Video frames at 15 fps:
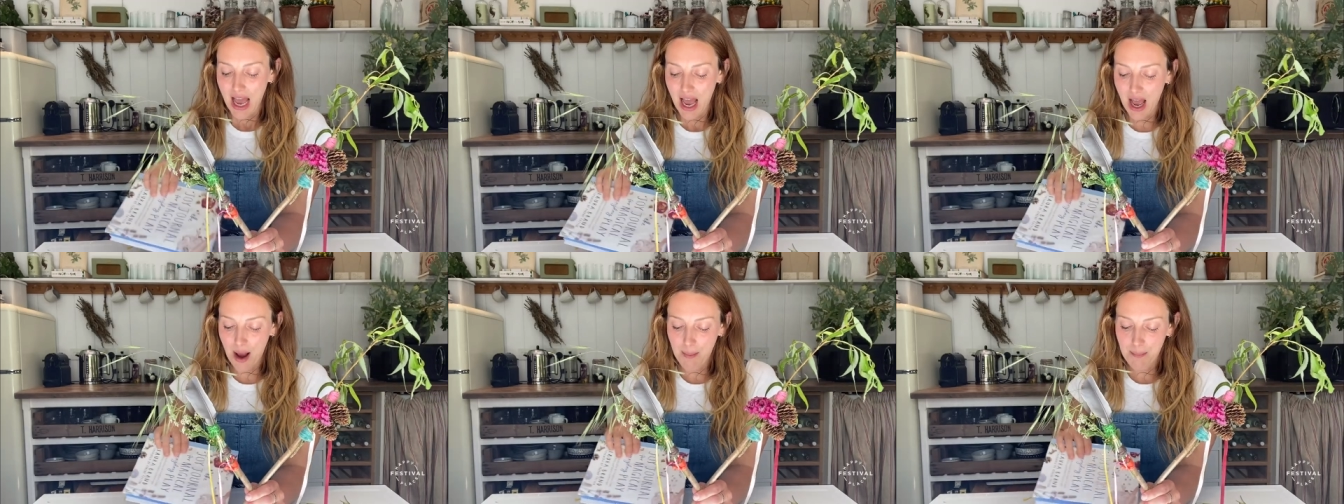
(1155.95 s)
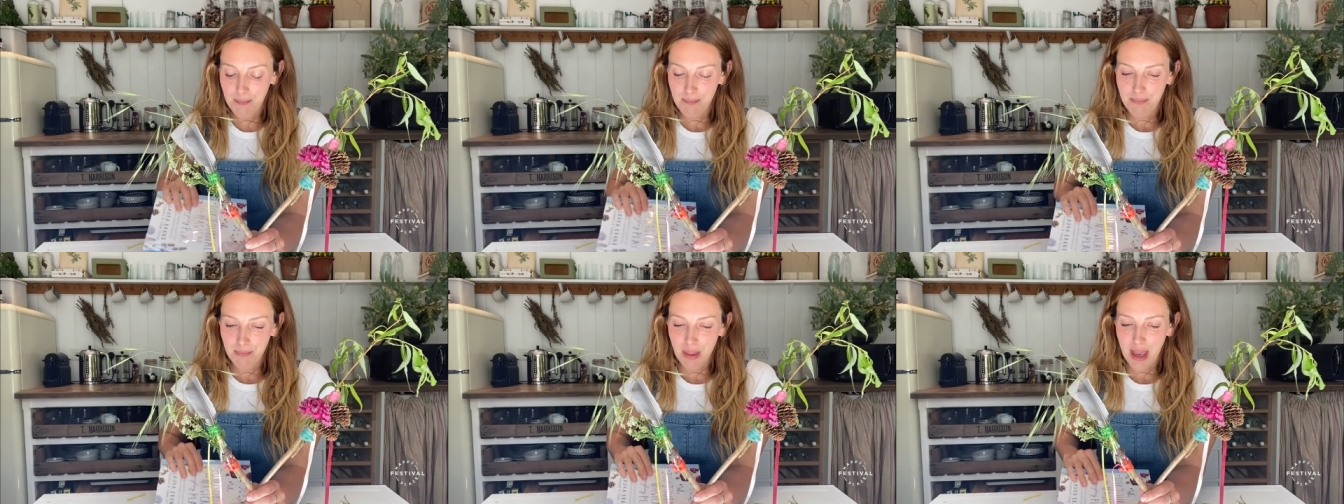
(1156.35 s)

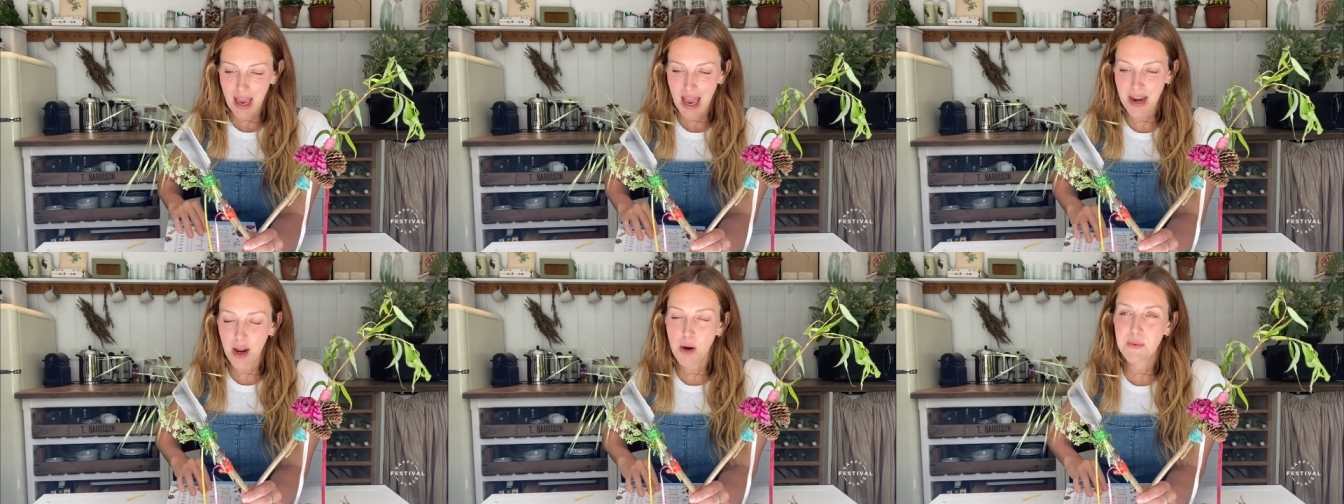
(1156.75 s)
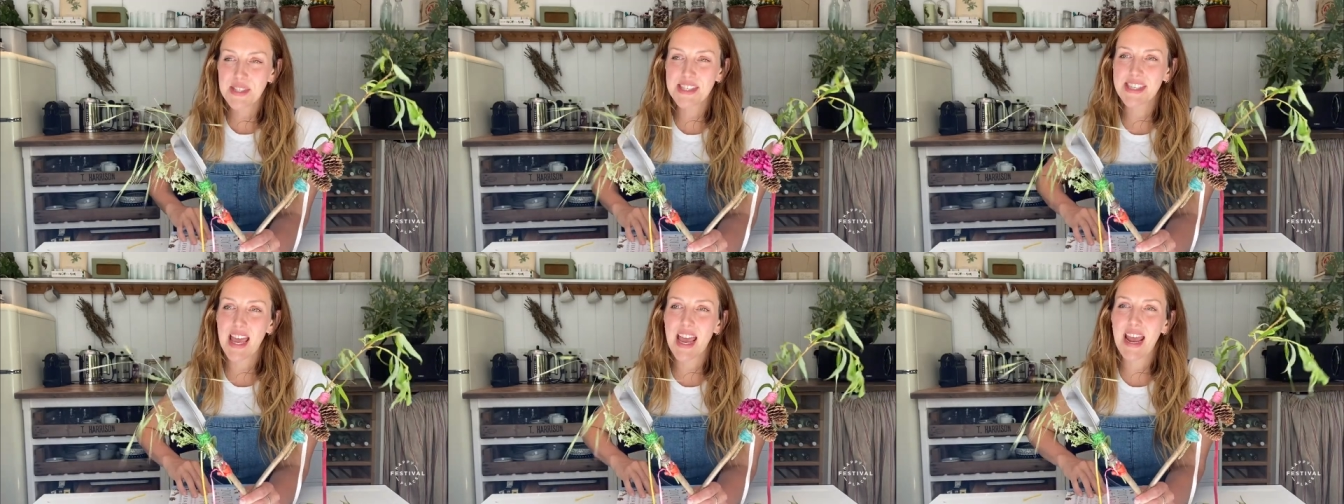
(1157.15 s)
Um, and I would
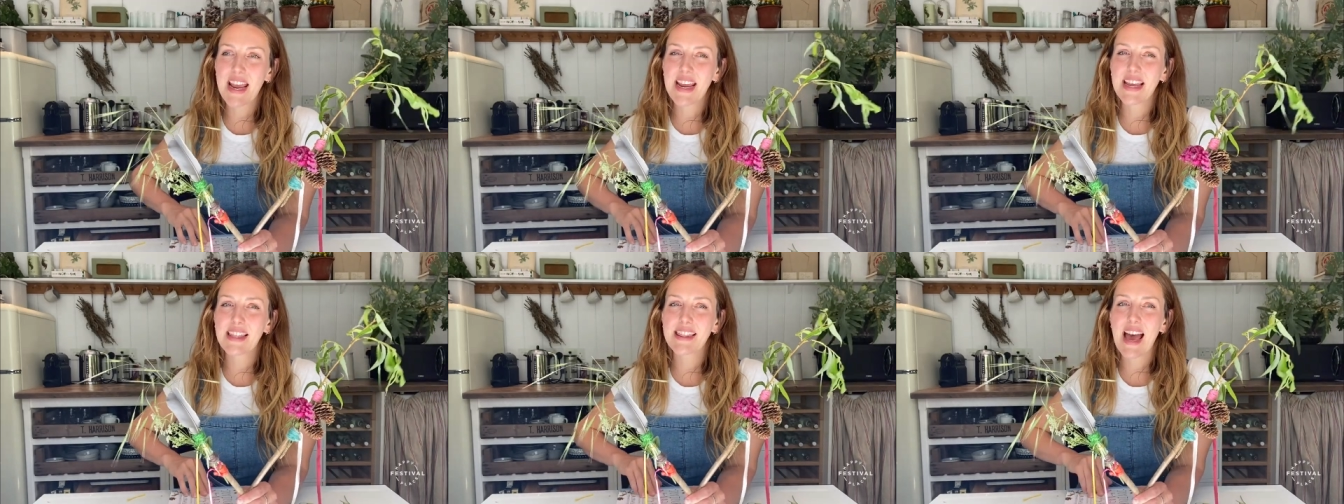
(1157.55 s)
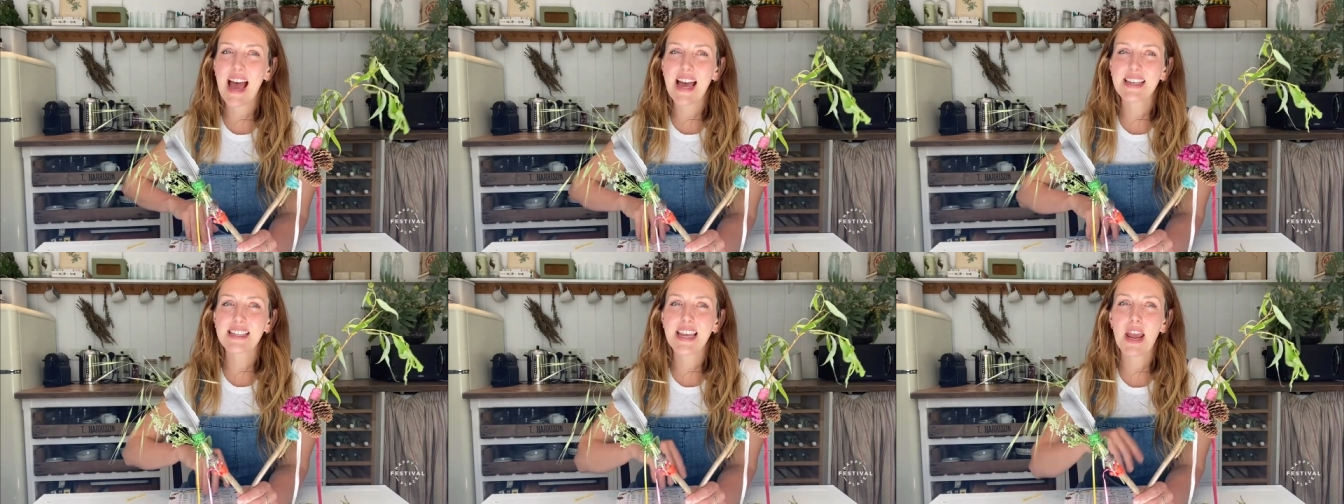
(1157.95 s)
say
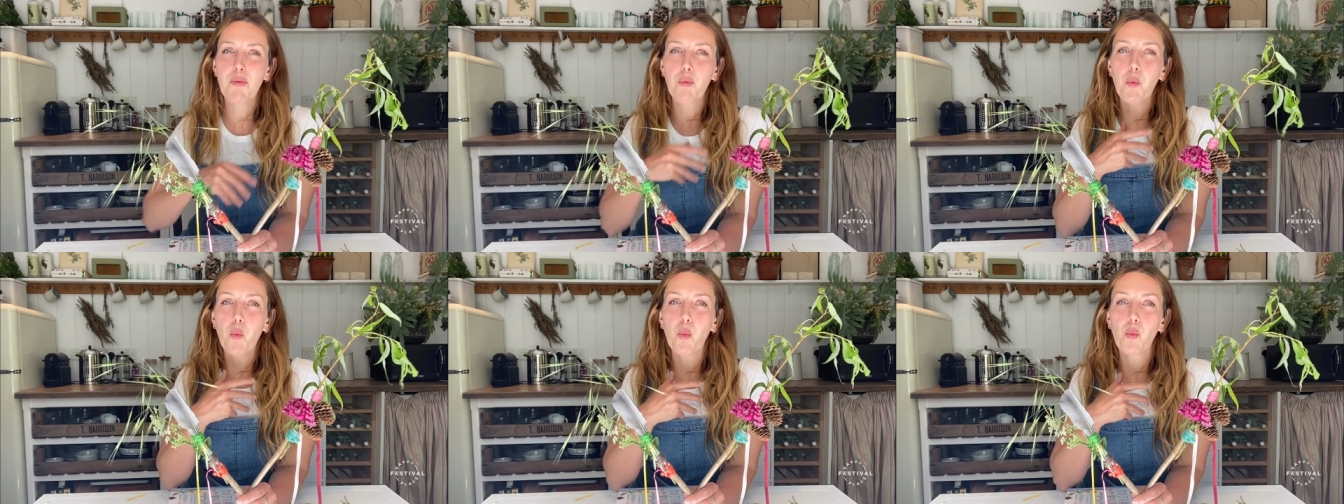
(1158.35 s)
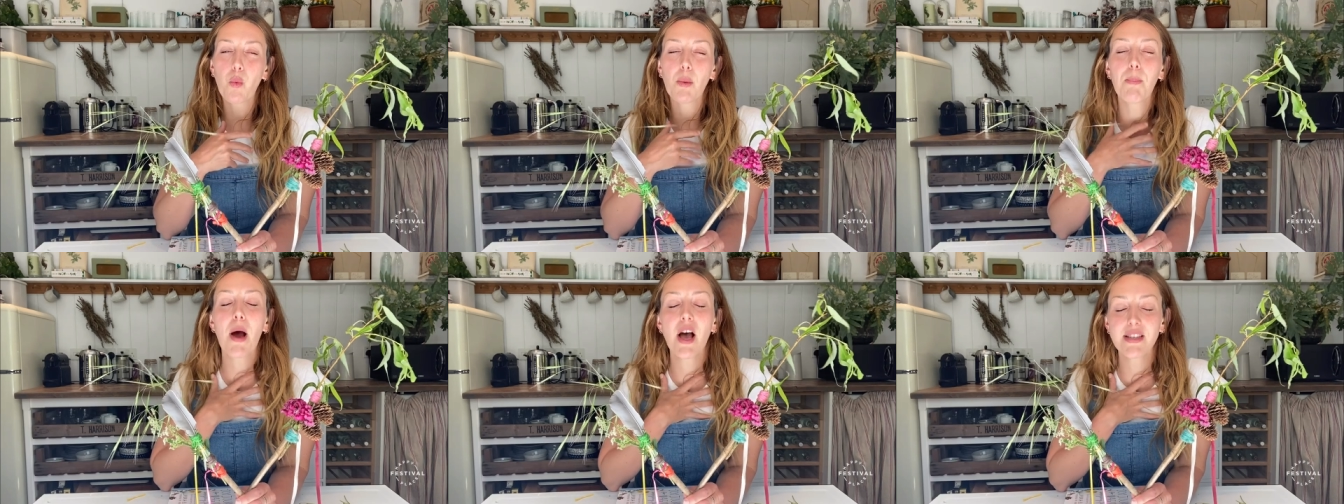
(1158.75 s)
that if
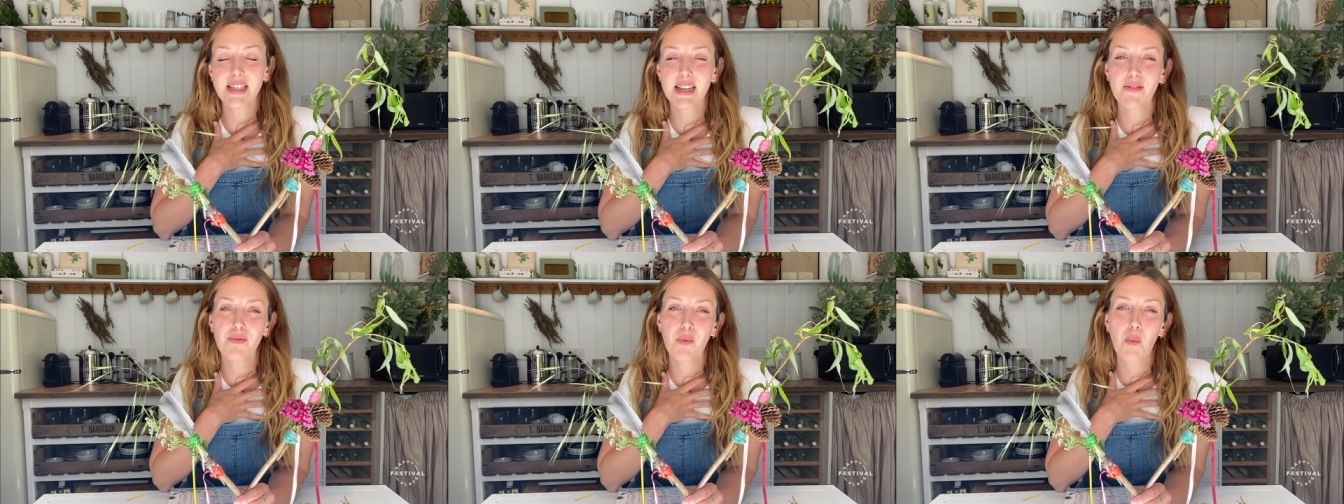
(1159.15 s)
well, personally,